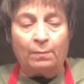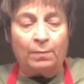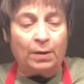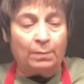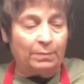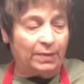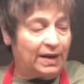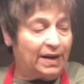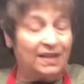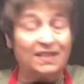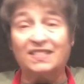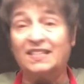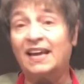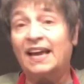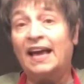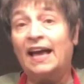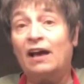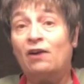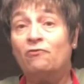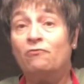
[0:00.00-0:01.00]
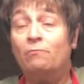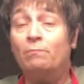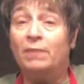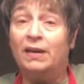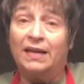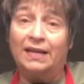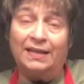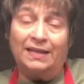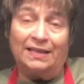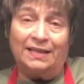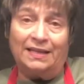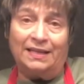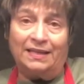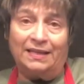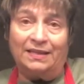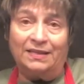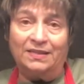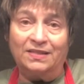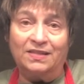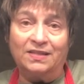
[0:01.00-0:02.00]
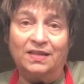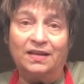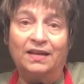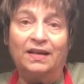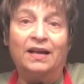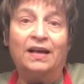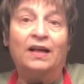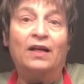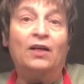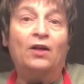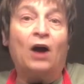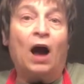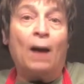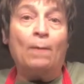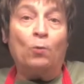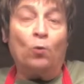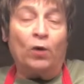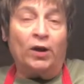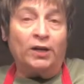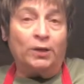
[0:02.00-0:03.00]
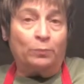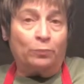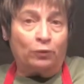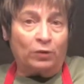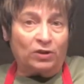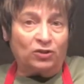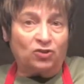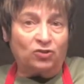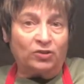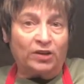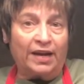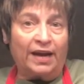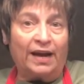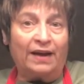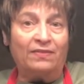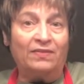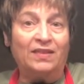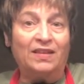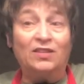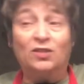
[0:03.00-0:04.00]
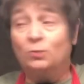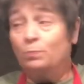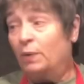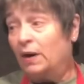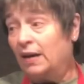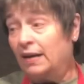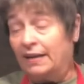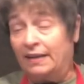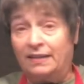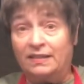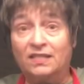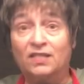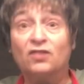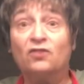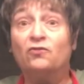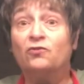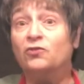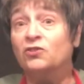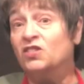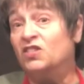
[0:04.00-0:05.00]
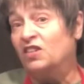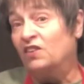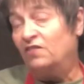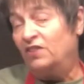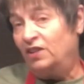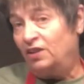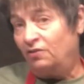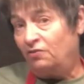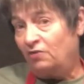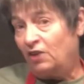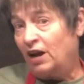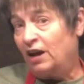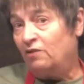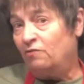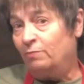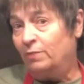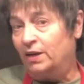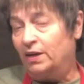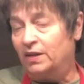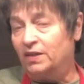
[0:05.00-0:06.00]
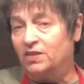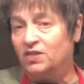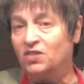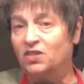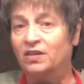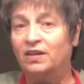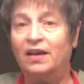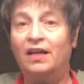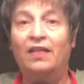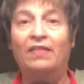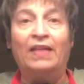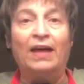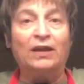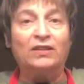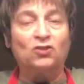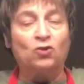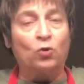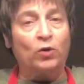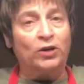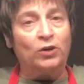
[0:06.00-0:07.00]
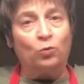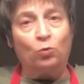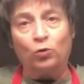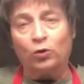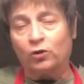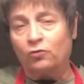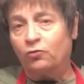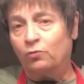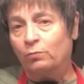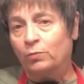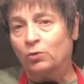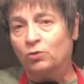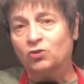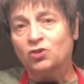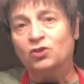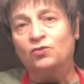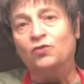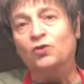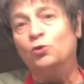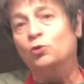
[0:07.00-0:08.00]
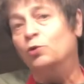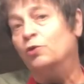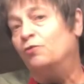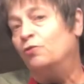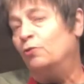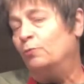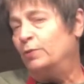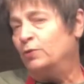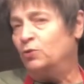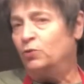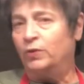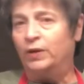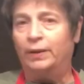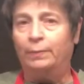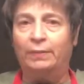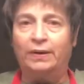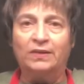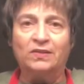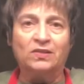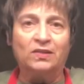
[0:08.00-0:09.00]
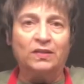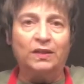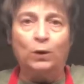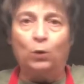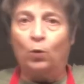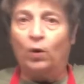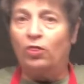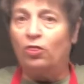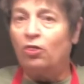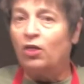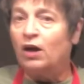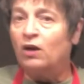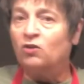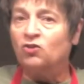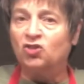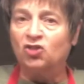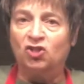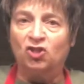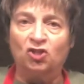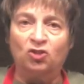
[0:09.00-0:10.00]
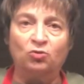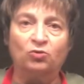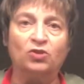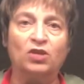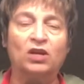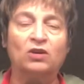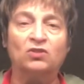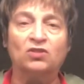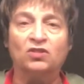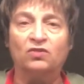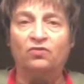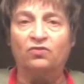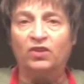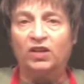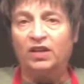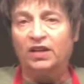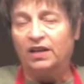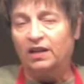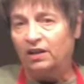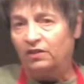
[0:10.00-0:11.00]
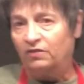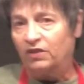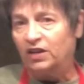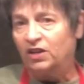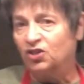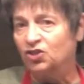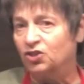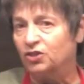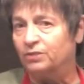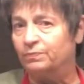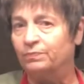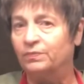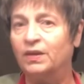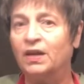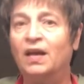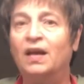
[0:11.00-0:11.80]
Because I have meat in these, I'm going to pressure can these pints for 75 minutes. That's going to work for most of you if you're between basically 1,000 and 2,000 feet in elevation.